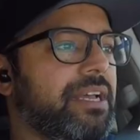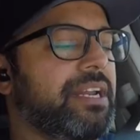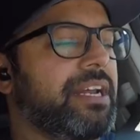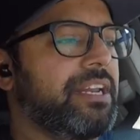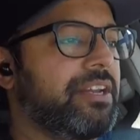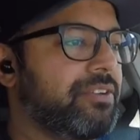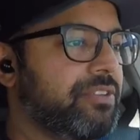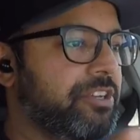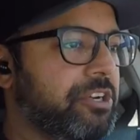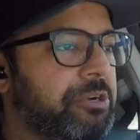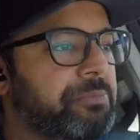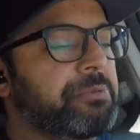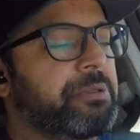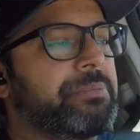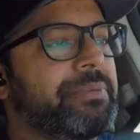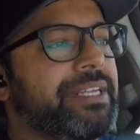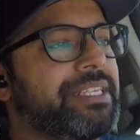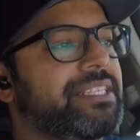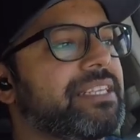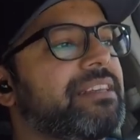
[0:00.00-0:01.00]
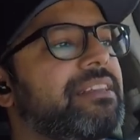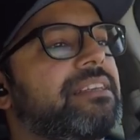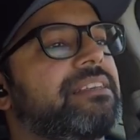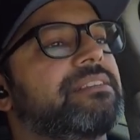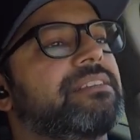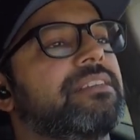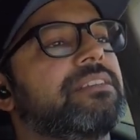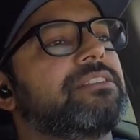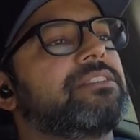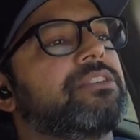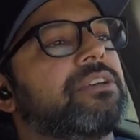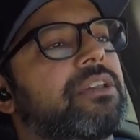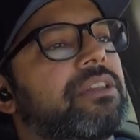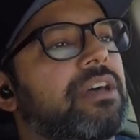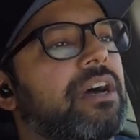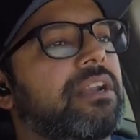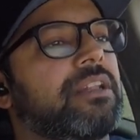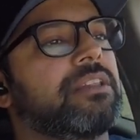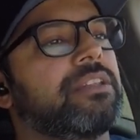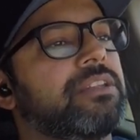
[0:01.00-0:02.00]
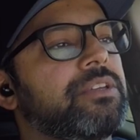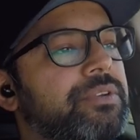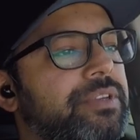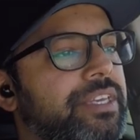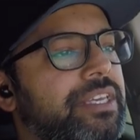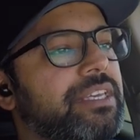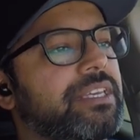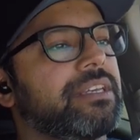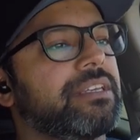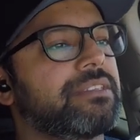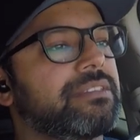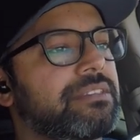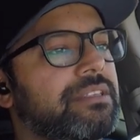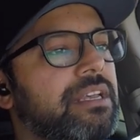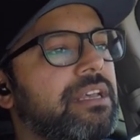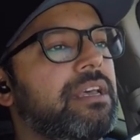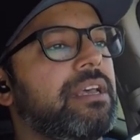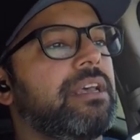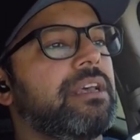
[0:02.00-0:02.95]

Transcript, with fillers: And I know they're implementing this into a lot of the new Kias,